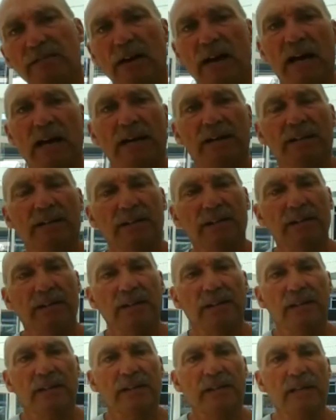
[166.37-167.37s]
had
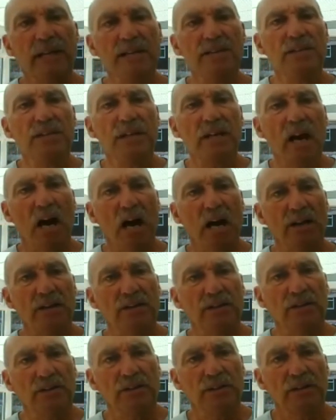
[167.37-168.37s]
in the
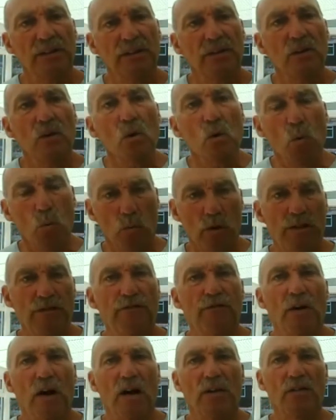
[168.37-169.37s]
garden with
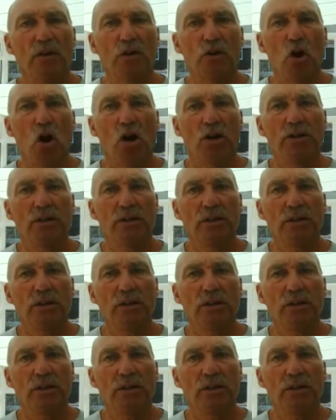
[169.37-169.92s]
Father God.